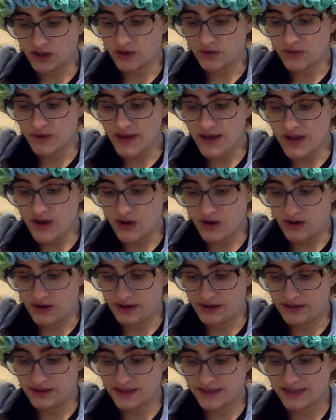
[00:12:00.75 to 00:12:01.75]
agree
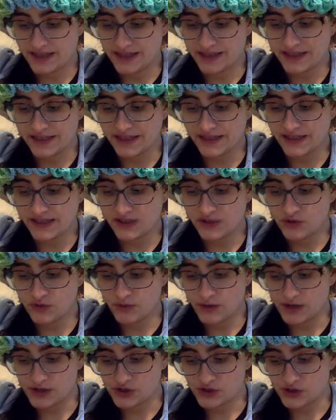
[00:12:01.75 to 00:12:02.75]
on is that this
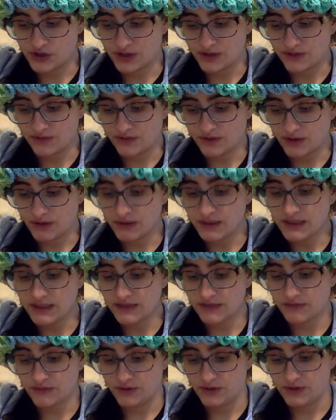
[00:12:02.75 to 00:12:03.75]
situation is very
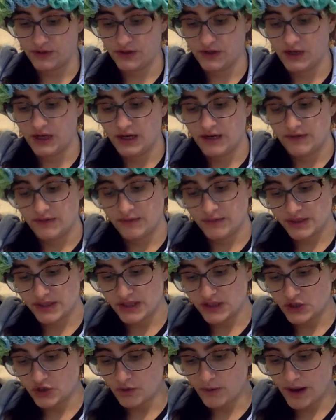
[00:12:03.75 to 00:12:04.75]
different from the
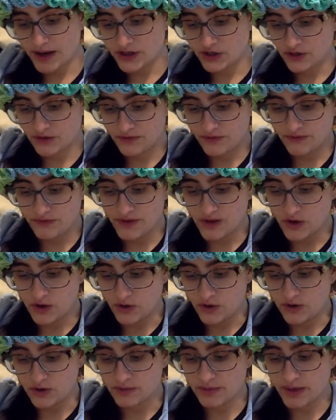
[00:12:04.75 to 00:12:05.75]
situation
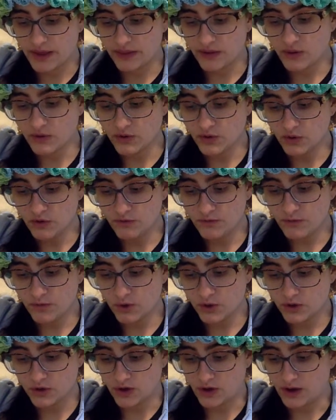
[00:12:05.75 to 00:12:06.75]
feared by those who
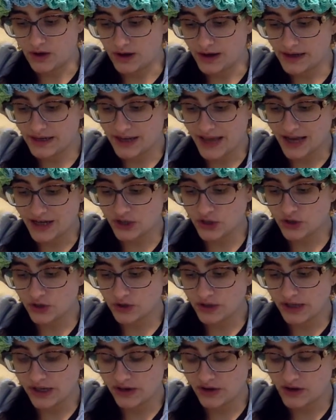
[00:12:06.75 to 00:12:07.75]
foresaw a
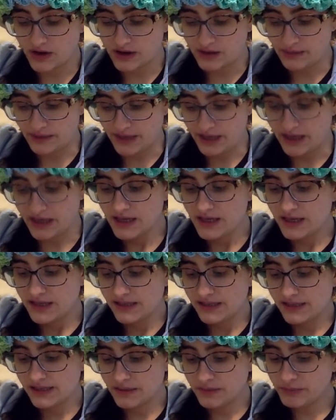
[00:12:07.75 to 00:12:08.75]
national economy
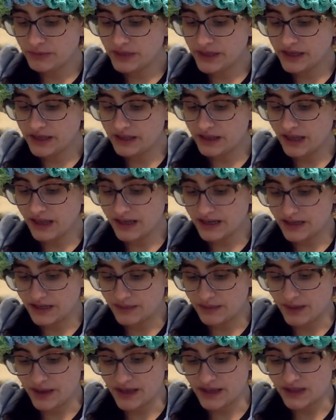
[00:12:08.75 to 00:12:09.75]
simply
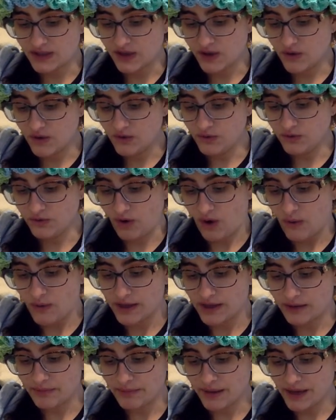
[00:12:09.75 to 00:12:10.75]
glutted by its own
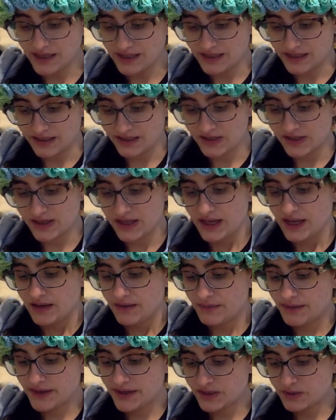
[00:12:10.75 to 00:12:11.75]
growing abundance
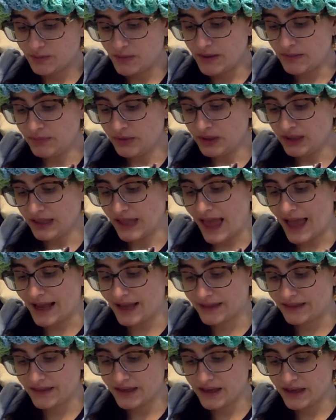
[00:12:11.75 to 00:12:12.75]
because people
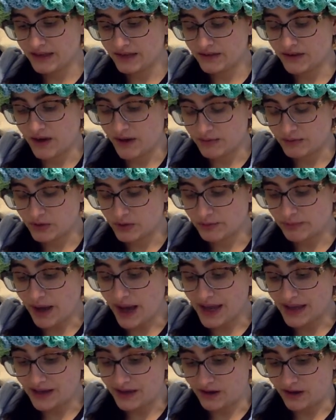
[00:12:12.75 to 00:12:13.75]
lack the income to
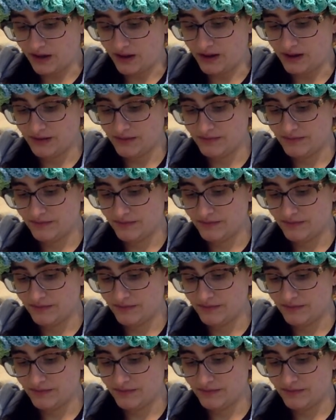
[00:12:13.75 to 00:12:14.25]
buy it all.